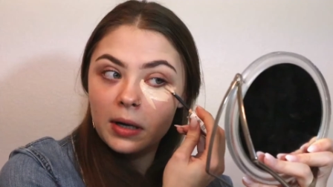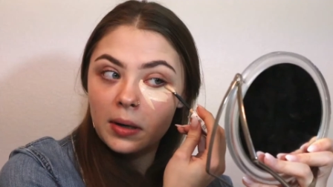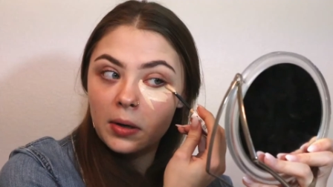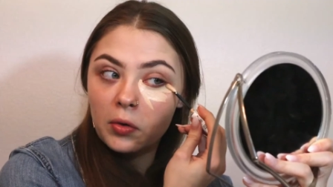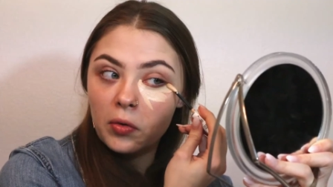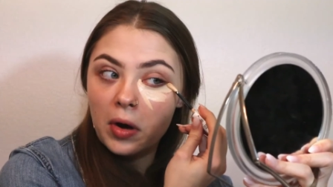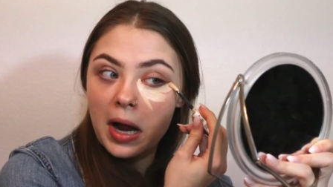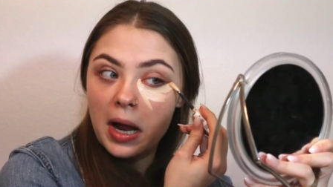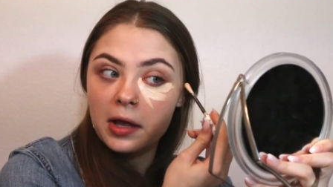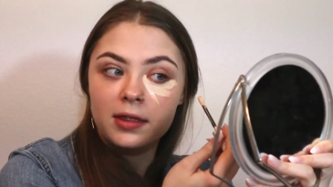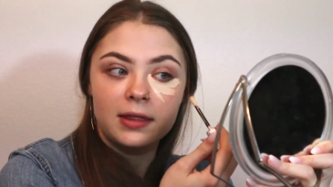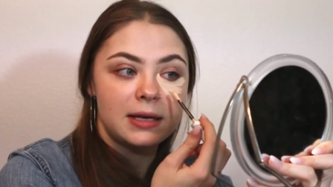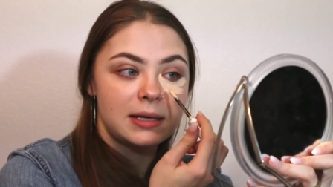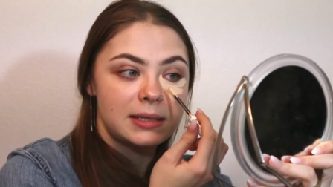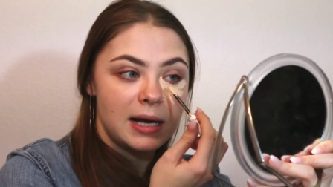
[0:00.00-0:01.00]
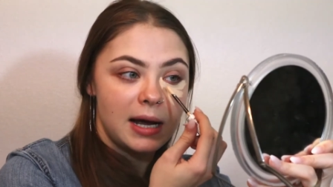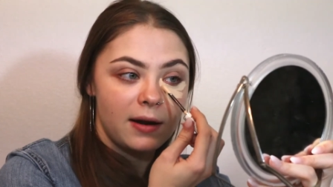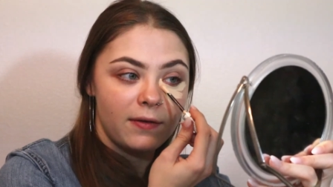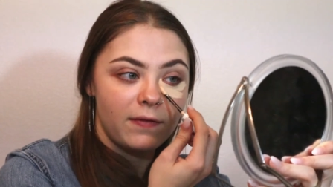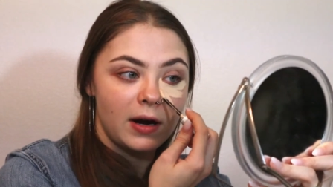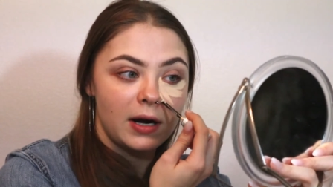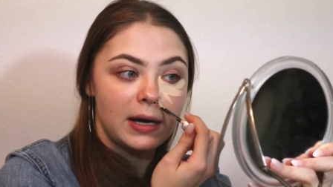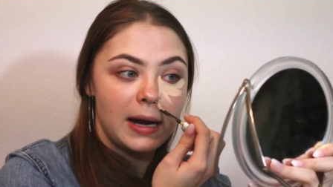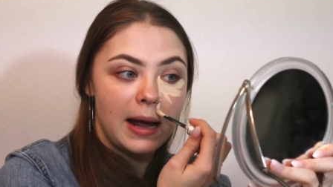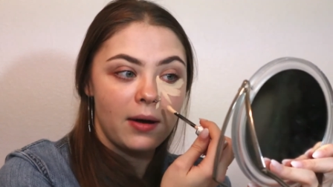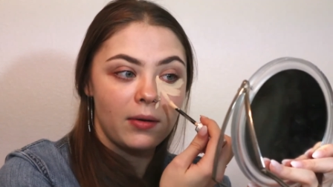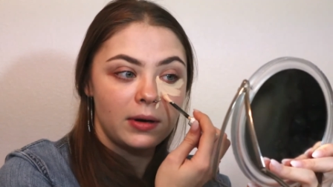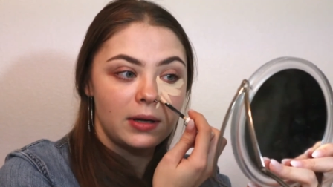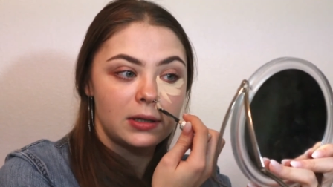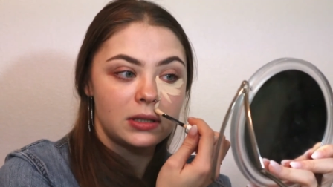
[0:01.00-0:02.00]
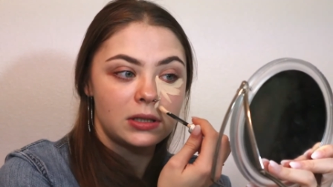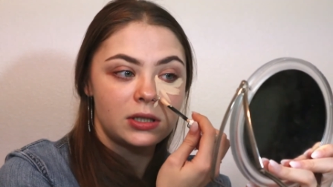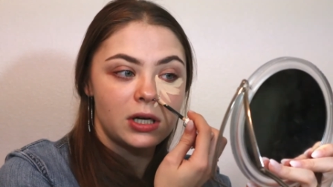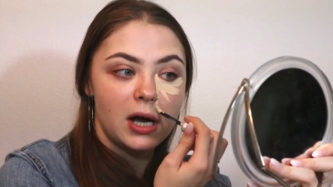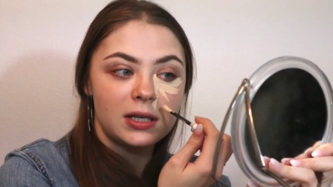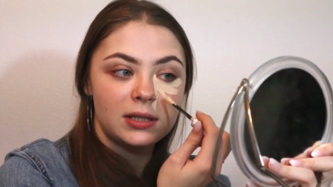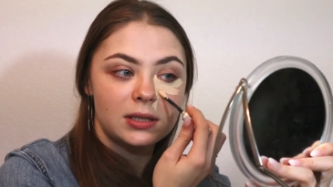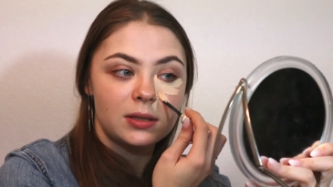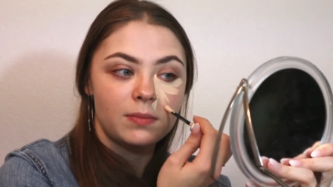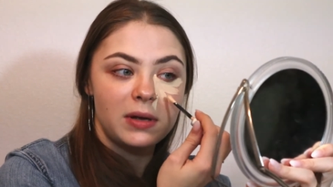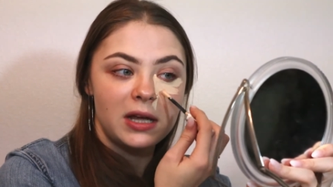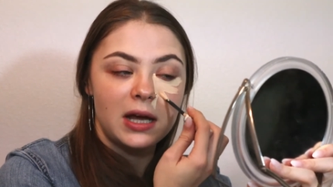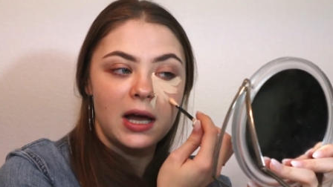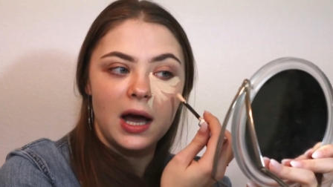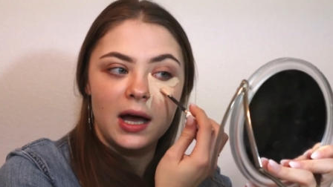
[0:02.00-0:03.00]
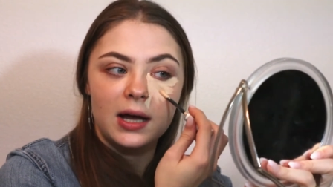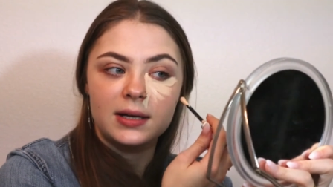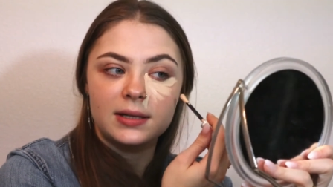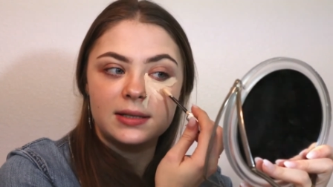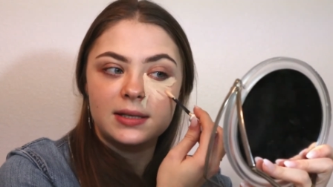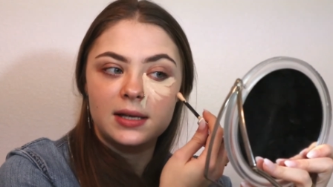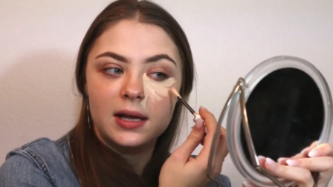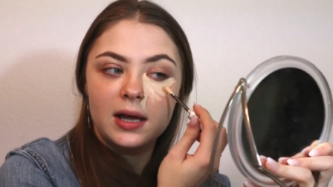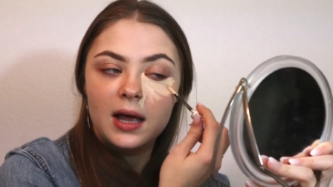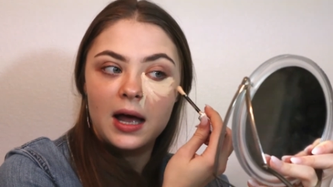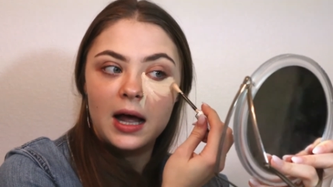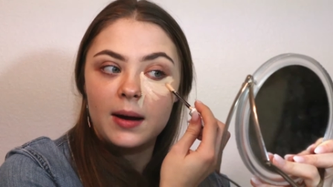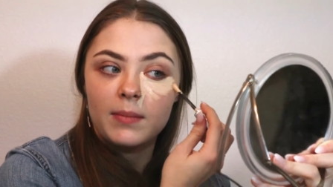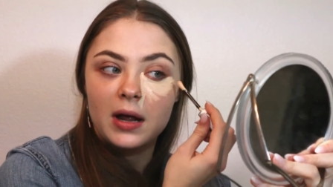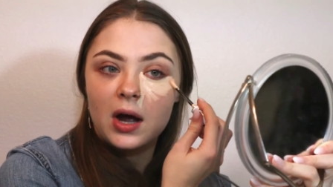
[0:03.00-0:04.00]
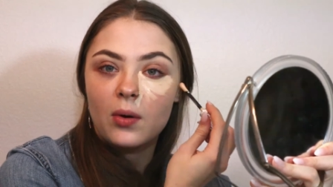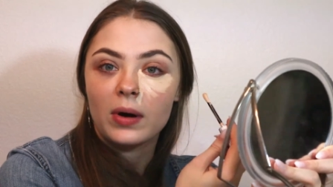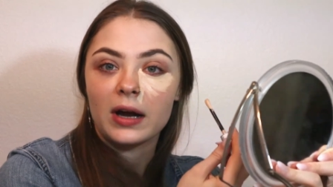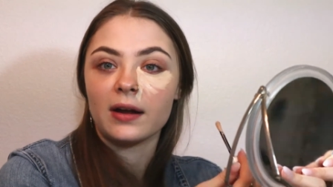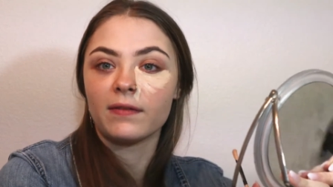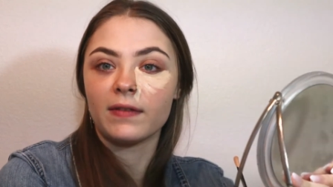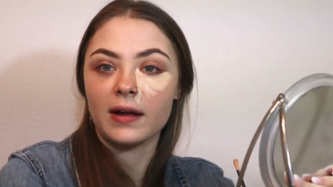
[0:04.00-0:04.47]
gonna drag this kind of far down just because I'm not wearing